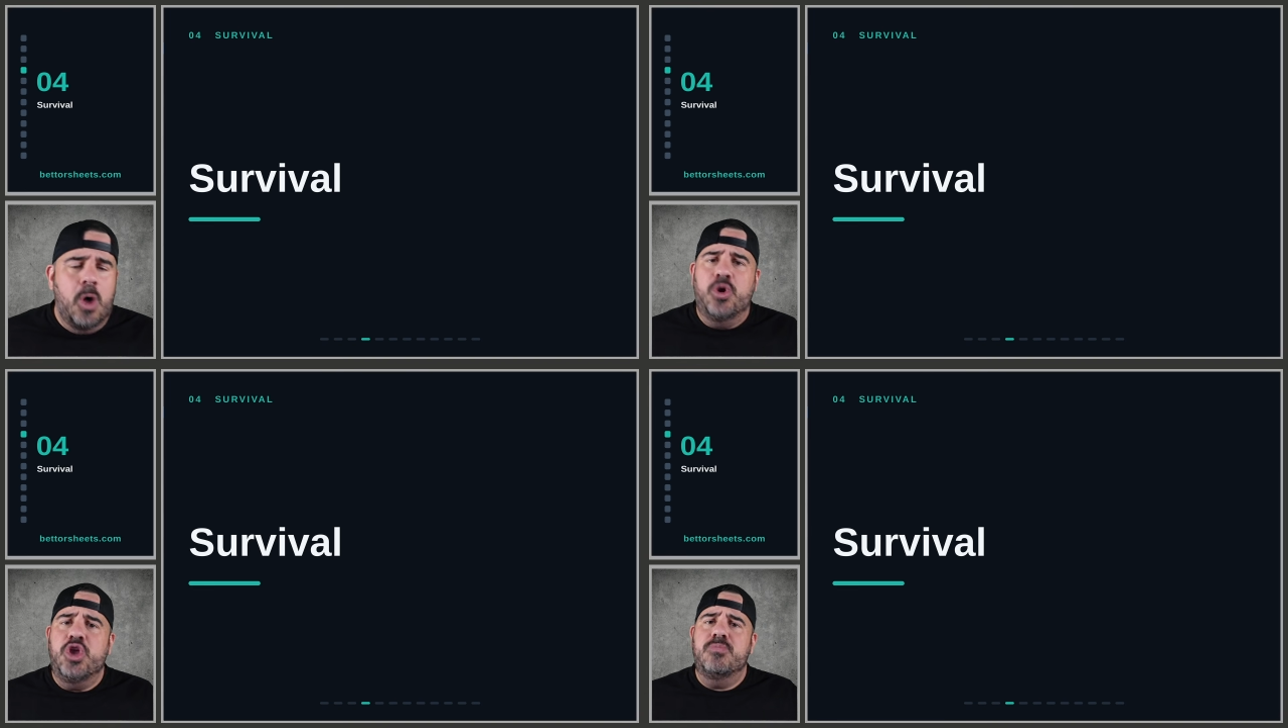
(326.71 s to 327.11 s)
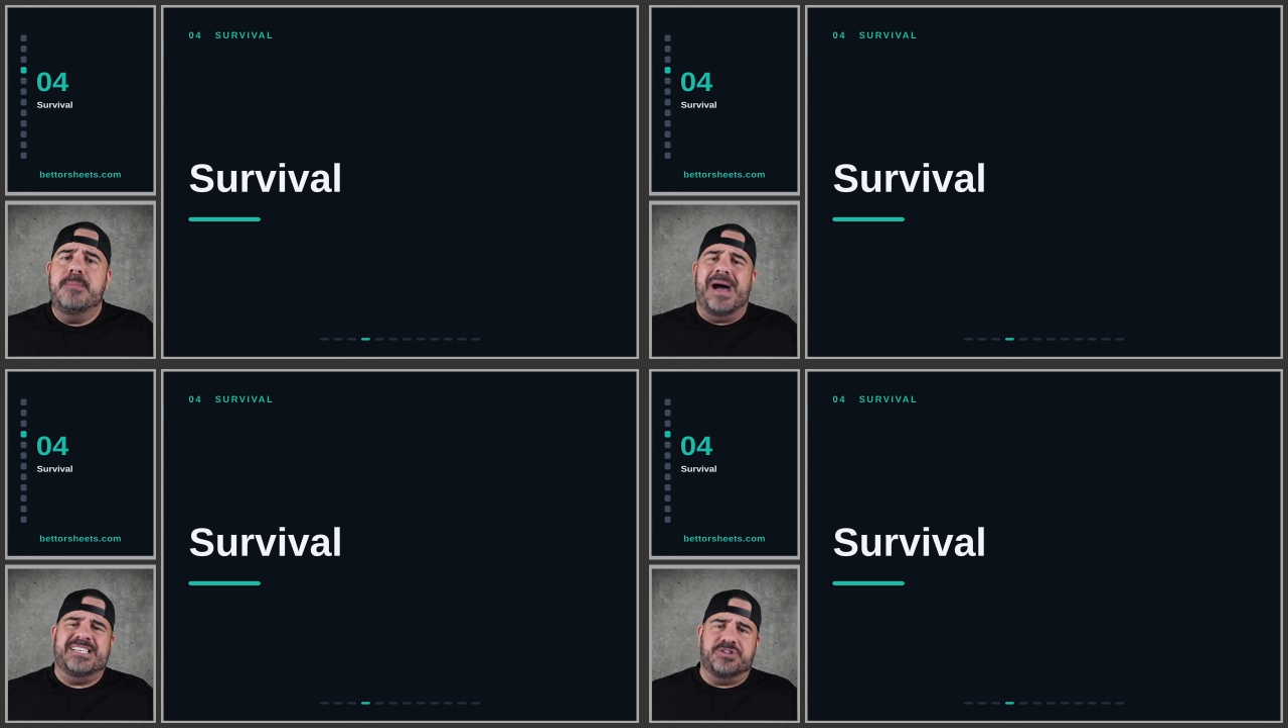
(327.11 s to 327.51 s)
What do you
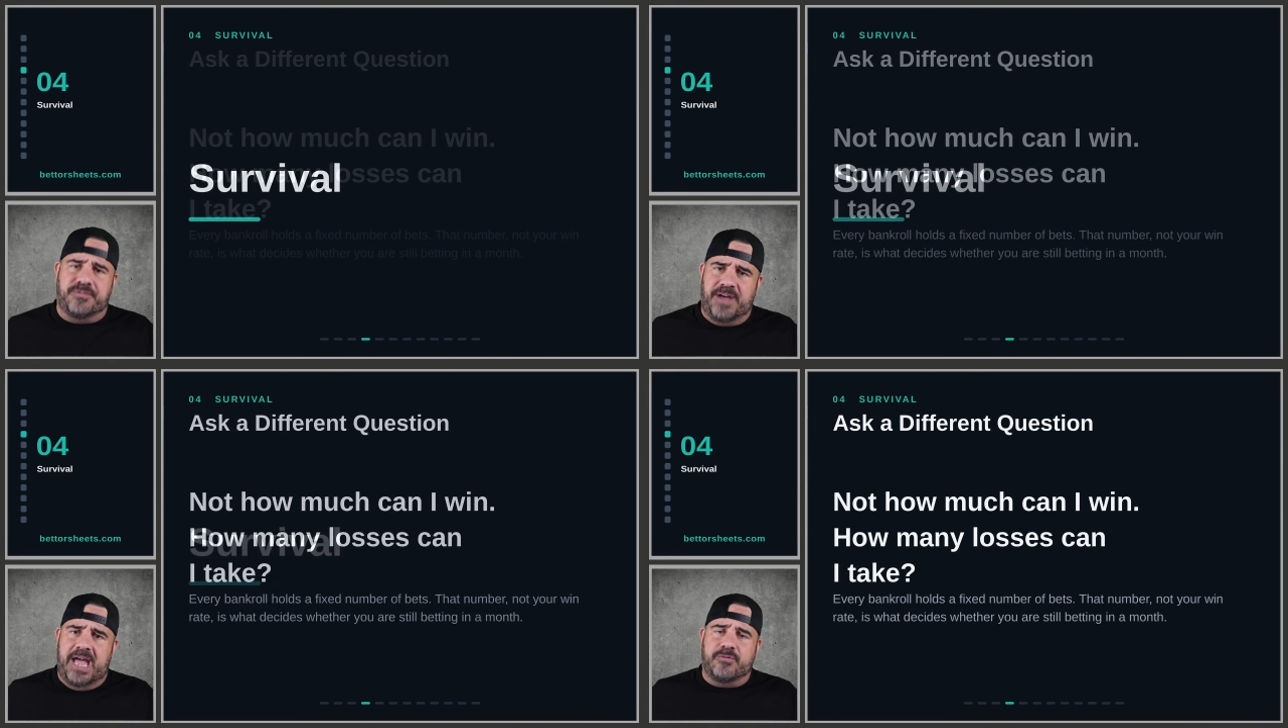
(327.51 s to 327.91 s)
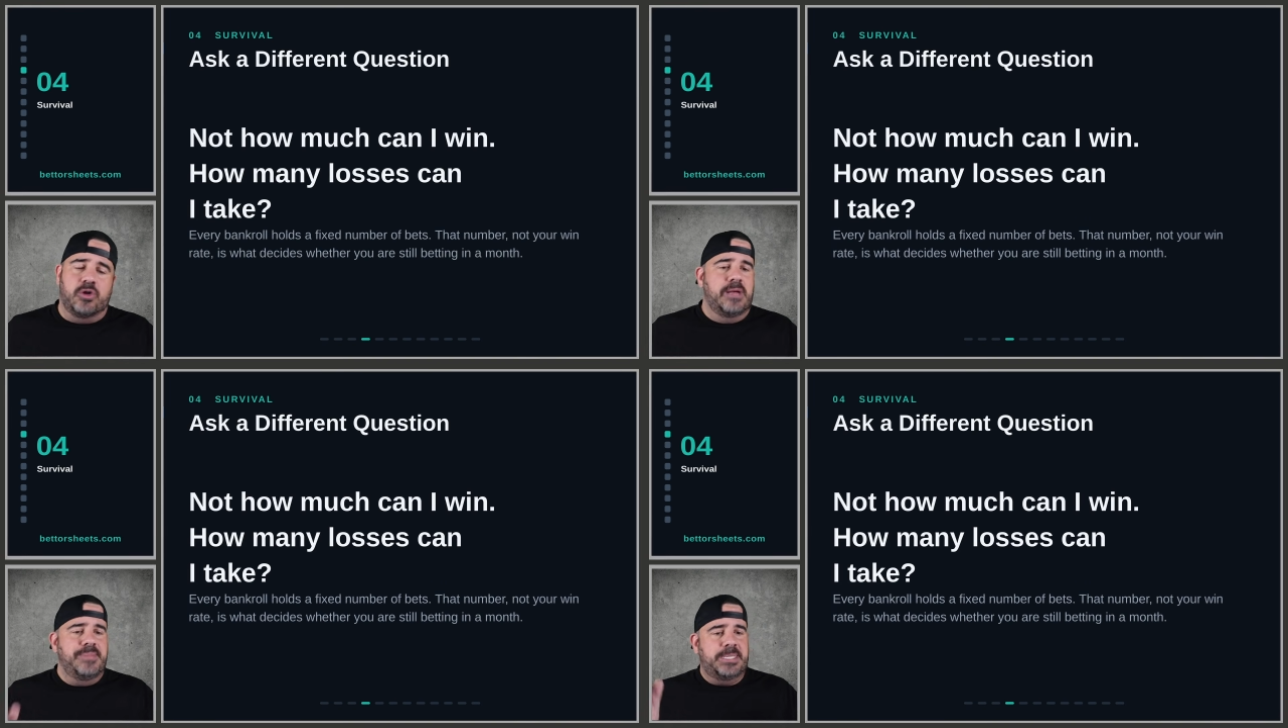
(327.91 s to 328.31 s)
mean by survival?
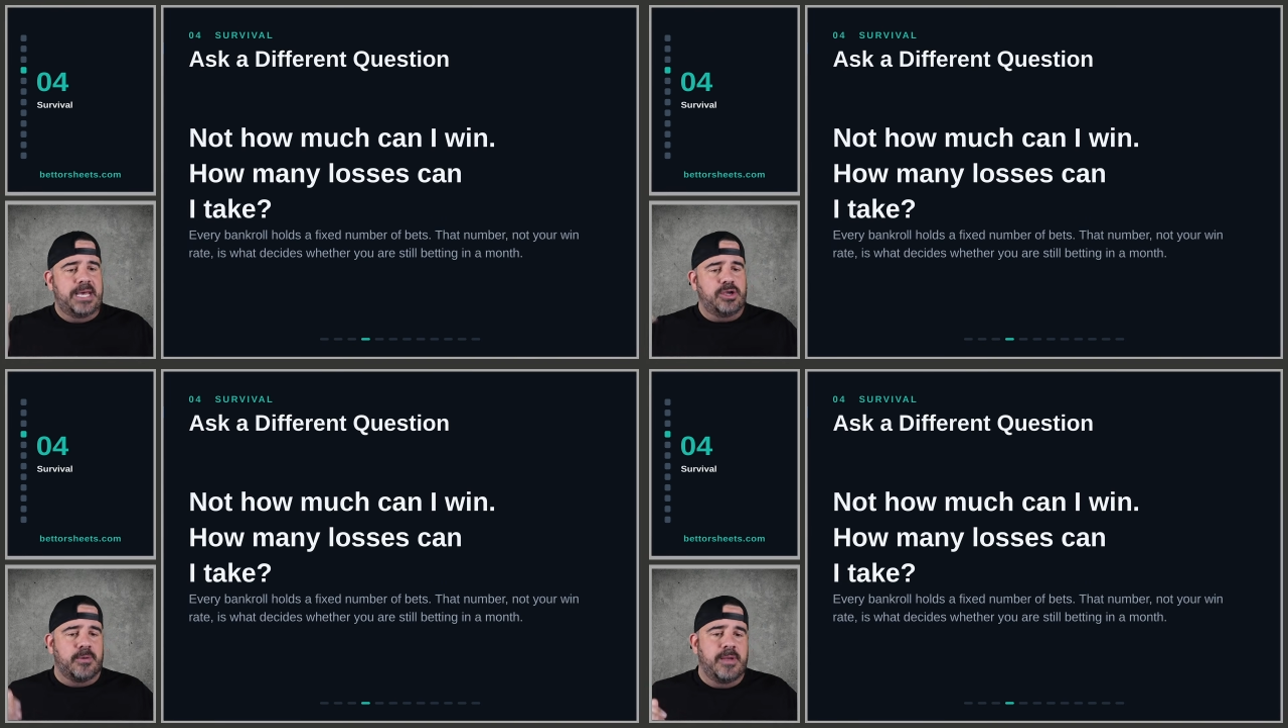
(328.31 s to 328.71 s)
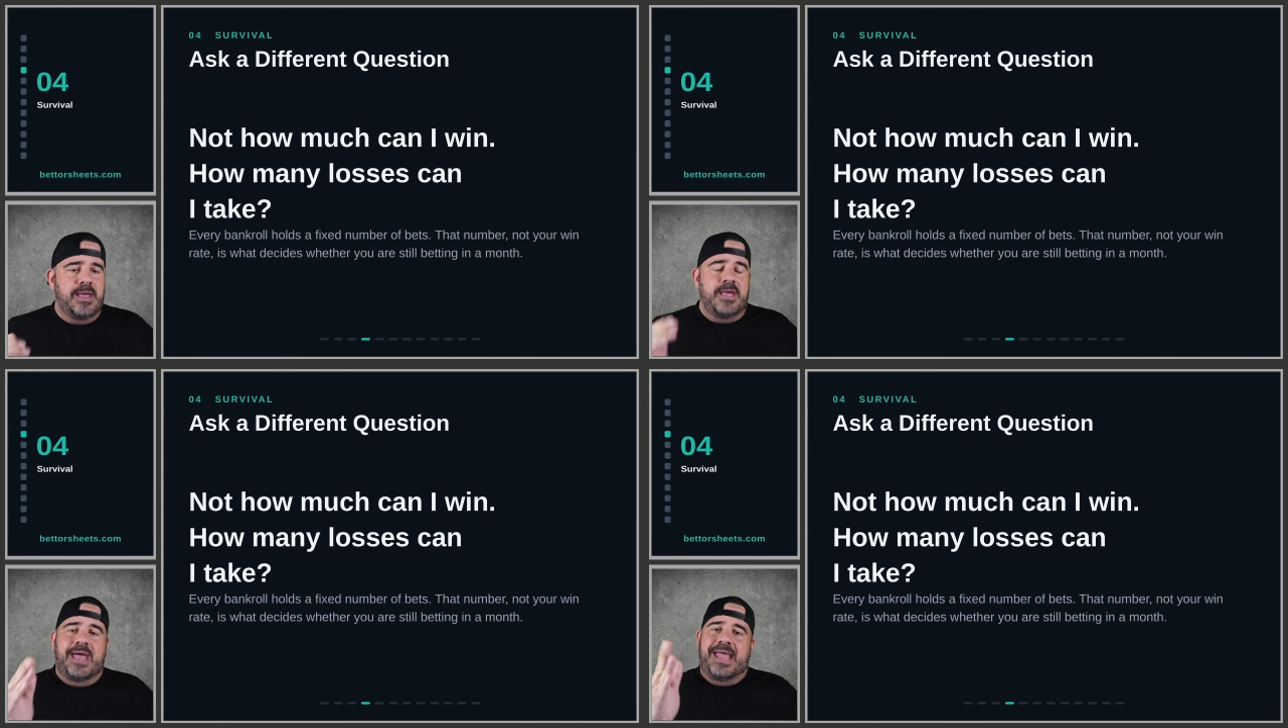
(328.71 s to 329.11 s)
Let me tell you.
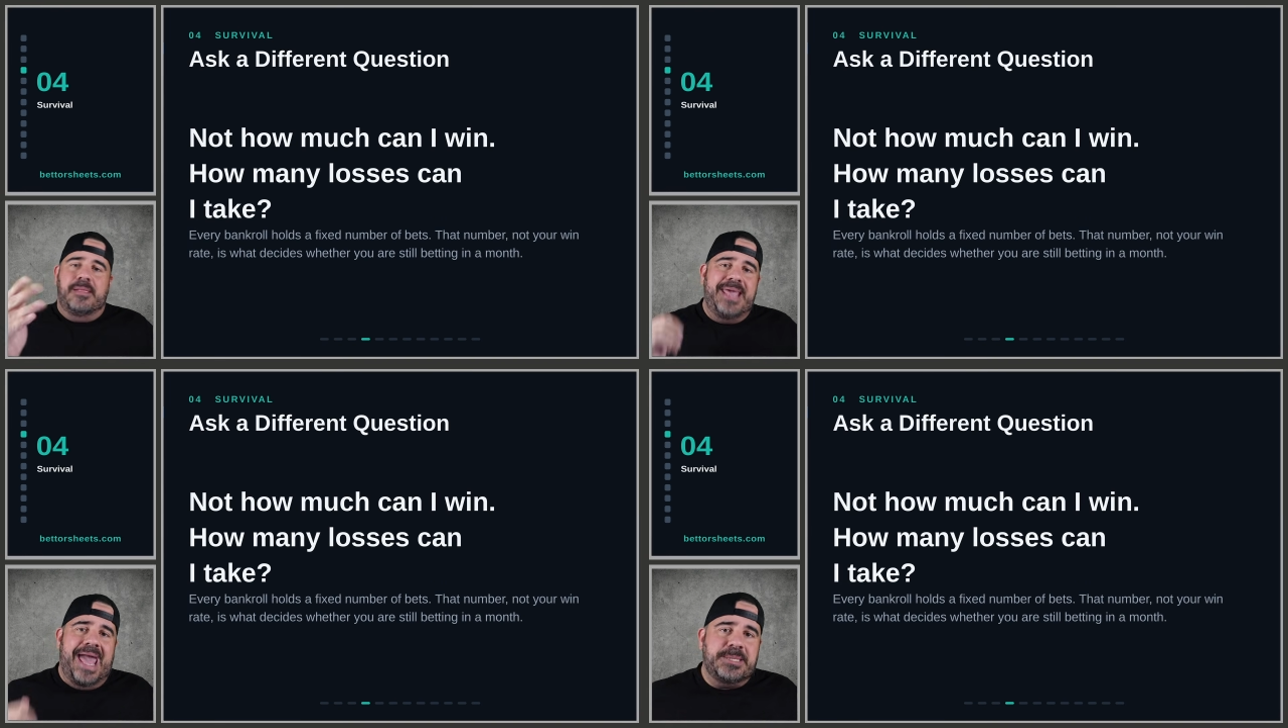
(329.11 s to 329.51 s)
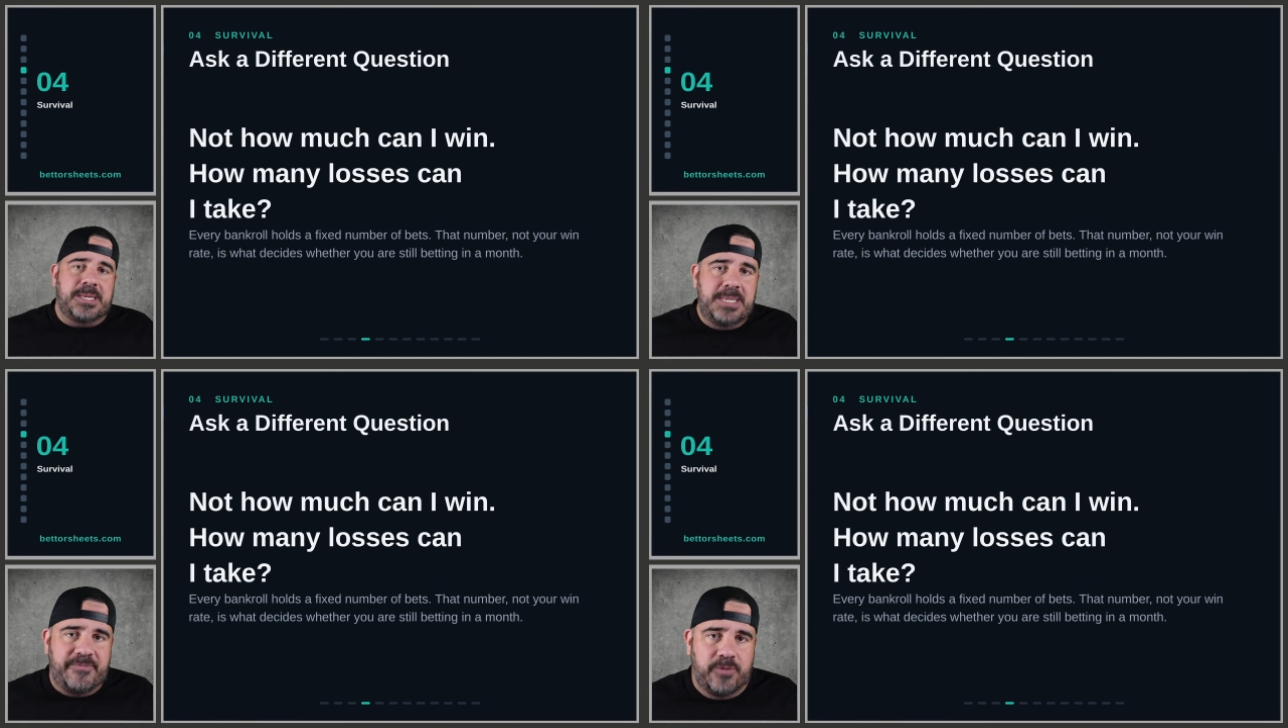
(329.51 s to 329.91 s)
Let me ask
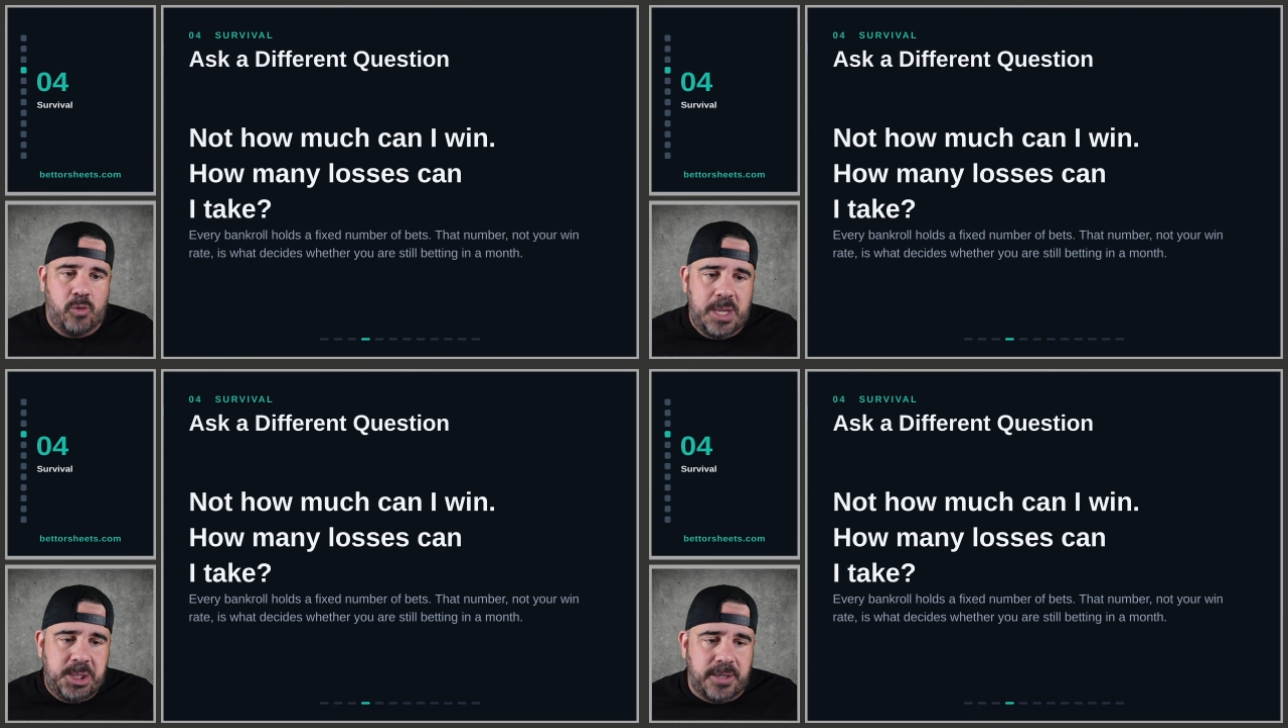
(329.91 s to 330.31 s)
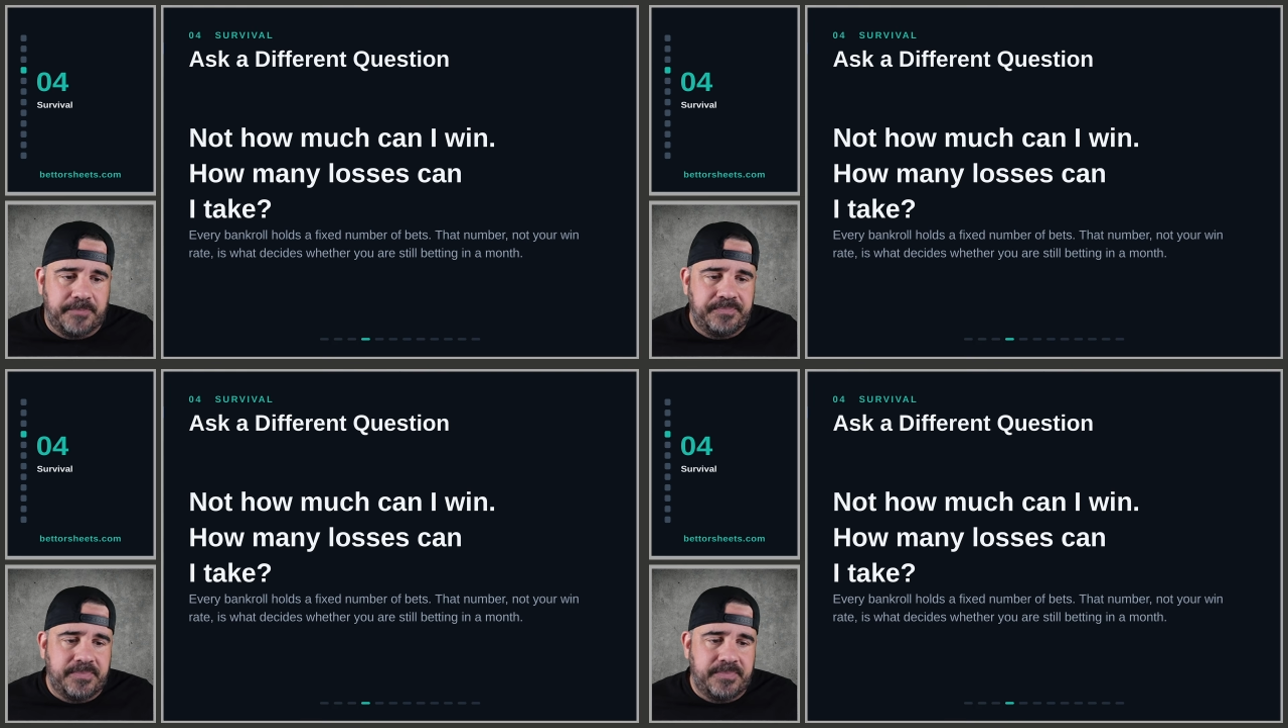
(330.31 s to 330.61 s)
you a different question.